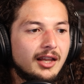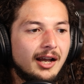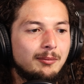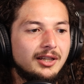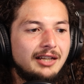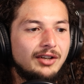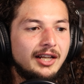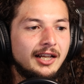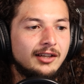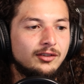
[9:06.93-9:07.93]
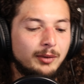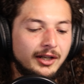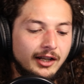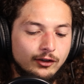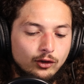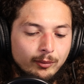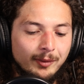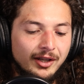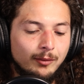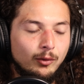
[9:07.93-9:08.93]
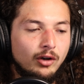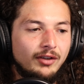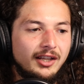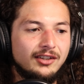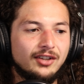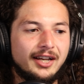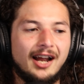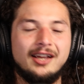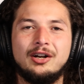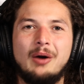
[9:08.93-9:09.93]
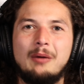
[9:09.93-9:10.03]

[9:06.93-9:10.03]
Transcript: I believe it is, but in Superman the movie, he's like, I